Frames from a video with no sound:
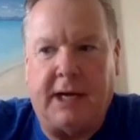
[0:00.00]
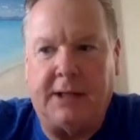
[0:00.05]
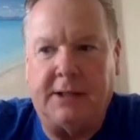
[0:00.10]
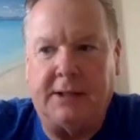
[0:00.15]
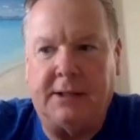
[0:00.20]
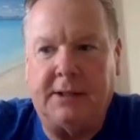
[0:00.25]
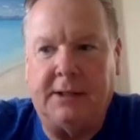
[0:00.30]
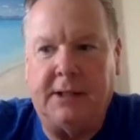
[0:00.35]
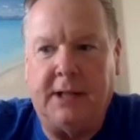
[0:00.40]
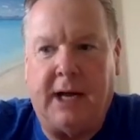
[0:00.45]

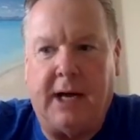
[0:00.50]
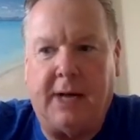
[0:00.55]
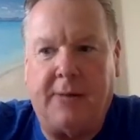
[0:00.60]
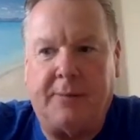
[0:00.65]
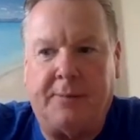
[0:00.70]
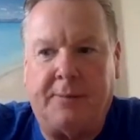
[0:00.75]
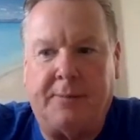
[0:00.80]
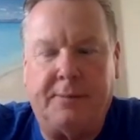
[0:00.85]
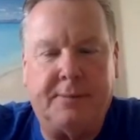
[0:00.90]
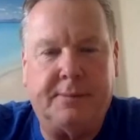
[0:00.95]
not
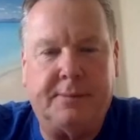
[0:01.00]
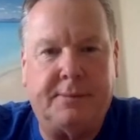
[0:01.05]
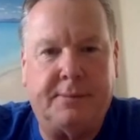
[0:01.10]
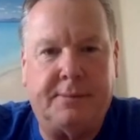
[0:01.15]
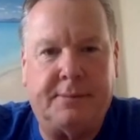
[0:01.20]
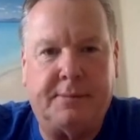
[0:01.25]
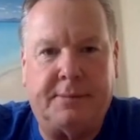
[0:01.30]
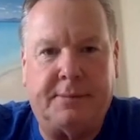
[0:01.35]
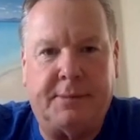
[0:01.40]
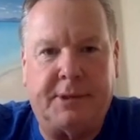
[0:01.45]

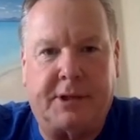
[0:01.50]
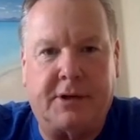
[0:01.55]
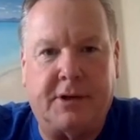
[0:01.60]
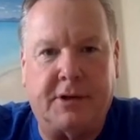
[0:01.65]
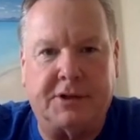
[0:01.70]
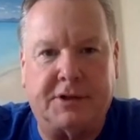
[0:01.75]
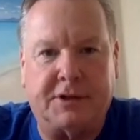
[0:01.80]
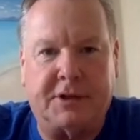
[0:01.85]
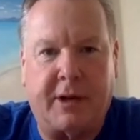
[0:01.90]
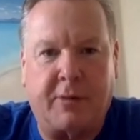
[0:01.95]

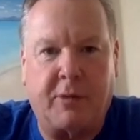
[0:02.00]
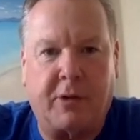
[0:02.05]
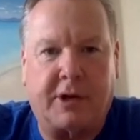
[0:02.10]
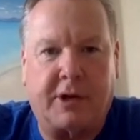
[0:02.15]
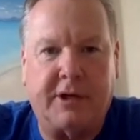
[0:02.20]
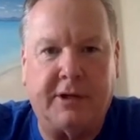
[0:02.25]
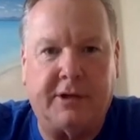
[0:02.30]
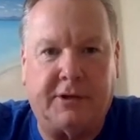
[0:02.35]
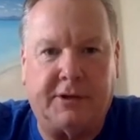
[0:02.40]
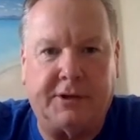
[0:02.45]
because they were
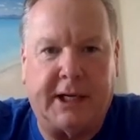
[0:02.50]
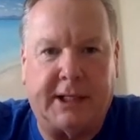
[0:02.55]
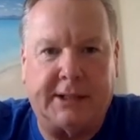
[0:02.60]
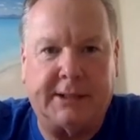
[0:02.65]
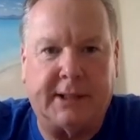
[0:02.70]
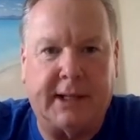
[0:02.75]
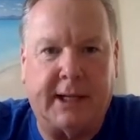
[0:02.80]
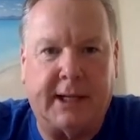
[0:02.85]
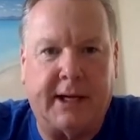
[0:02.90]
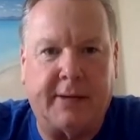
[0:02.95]
killed that
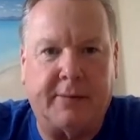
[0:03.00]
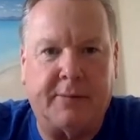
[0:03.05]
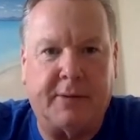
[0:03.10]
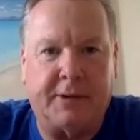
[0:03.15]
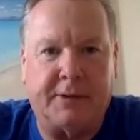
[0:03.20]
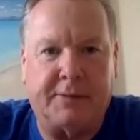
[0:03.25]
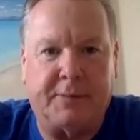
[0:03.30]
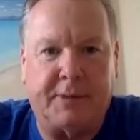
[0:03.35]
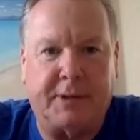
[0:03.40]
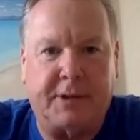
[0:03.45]
day, but
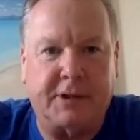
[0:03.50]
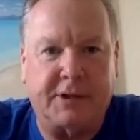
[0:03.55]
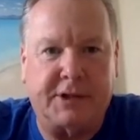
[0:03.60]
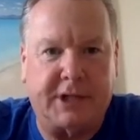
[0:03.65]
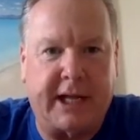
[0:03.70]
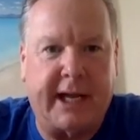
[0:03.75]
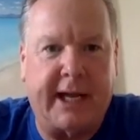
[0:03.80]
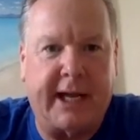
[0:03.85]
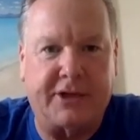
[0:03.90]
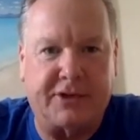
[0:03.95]
because
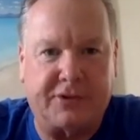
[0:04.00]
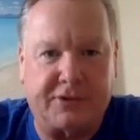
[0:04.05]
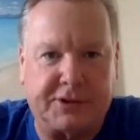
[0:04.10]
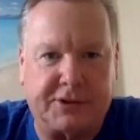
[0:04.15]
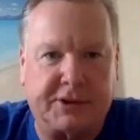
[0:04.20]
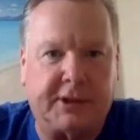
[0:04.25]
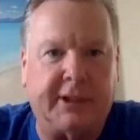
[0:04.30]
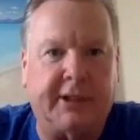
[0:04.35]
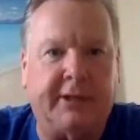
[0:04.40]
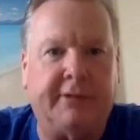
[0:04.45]
the
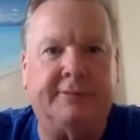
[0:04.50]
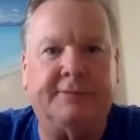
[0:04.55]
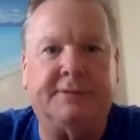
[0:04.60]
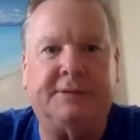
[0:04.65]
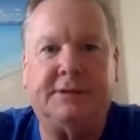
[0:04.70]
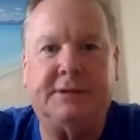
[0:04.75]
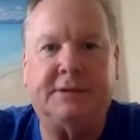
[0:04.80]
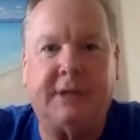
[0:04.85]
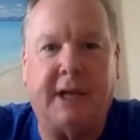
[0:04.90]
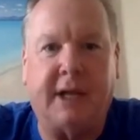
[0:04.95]
angels
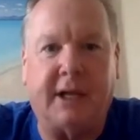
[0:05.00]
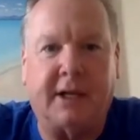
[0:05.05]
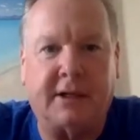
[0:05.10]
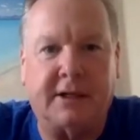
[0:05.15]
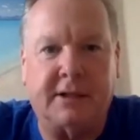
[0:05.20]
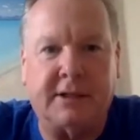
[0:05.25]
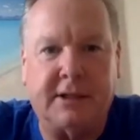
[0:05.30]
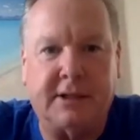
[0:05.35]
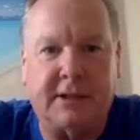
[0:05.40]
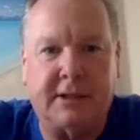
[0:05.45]
lived and
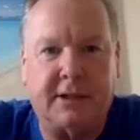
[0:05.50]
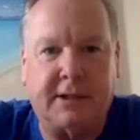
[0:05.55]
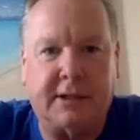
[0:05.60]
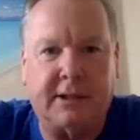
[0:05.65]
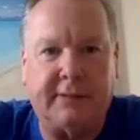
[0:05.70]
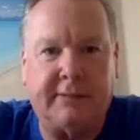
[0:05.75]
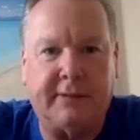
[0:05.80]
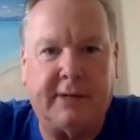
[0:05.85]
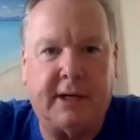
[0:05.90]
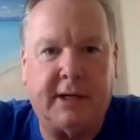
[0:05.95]
continue to
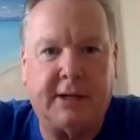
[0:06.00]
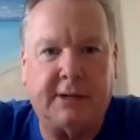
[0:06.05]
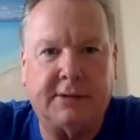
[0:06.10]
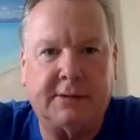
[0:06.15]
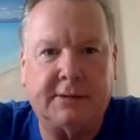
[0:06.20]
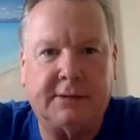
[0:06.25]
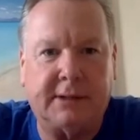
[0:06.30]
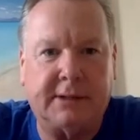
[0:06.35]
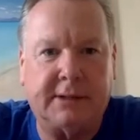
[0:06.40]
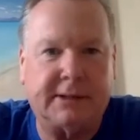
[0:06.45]
live on.
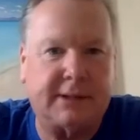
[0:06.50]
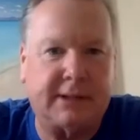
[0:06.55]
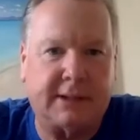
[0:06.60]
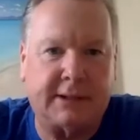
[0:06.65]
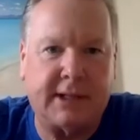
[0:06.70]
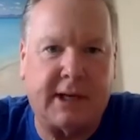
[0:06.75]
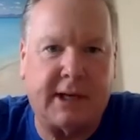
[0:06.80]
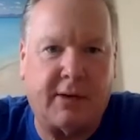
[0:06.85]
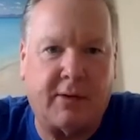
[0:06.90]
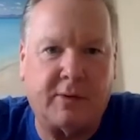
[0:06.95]
So
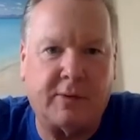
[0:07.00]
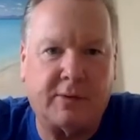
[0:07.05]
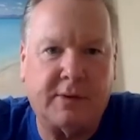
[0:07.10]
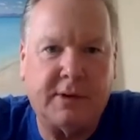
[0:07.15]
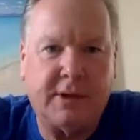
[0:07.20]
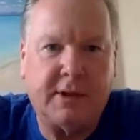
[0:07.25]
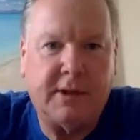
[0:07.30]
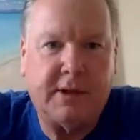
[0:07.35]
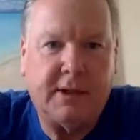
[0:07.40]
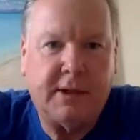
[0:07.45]
that's how
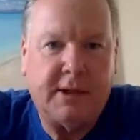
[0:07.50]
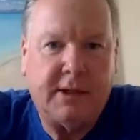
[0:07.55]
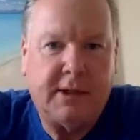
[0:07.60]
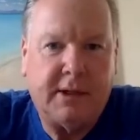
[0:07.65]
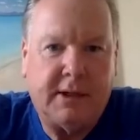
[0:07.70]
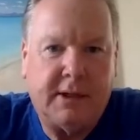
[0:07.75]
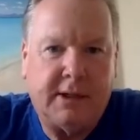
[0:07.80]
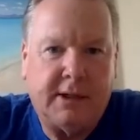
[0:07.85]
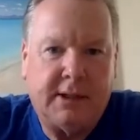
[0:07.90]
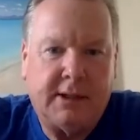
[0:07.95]

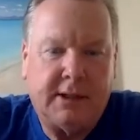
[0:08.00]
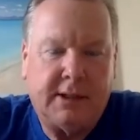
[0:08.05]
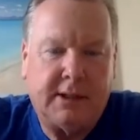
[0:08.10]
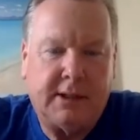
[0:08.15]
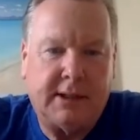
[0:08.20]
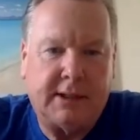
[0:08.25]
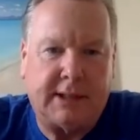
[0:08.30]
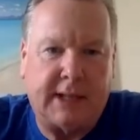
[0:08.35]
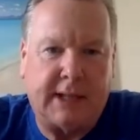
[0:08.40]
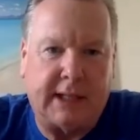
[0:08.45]

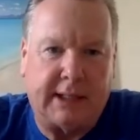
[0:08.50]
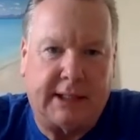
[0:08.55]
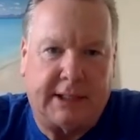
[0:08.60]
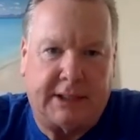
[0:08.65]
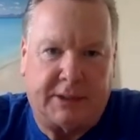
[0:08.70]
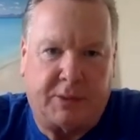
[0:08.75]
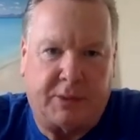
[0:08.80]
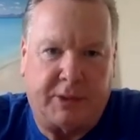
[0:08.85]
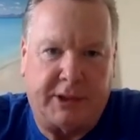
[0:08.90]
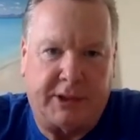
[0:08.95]
at
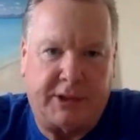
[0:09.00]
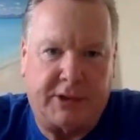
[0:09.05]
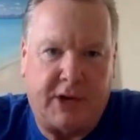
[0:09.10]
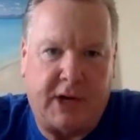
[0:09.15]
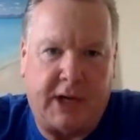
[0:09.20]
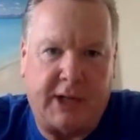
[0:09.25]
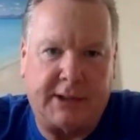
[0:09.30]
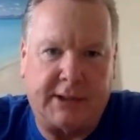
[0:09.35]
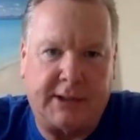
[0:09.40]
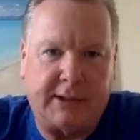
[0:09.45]
least we
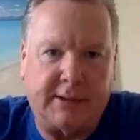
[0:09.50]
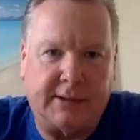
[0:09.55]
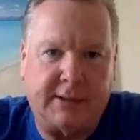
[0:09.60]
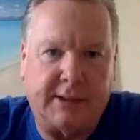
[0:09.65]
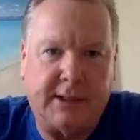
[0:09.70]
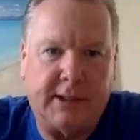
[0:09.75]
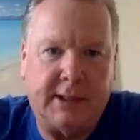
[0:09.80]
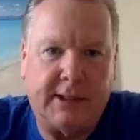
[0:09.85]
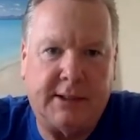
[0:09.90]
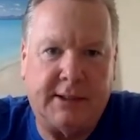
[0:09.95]
try to
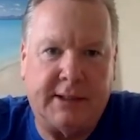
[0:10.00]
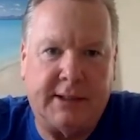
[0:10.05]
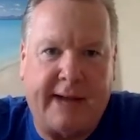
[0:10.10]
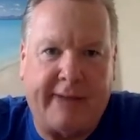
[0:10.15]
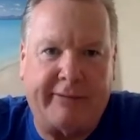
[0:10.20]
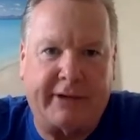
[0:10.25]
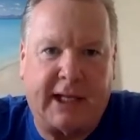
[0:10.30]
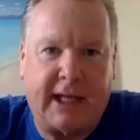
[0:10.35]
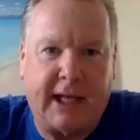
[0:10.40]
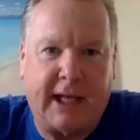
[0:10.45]

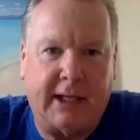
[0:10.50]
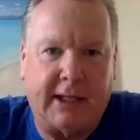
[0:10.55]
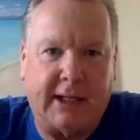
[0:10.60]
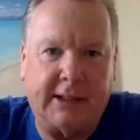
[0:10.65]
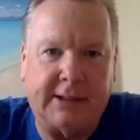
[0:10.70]
navigate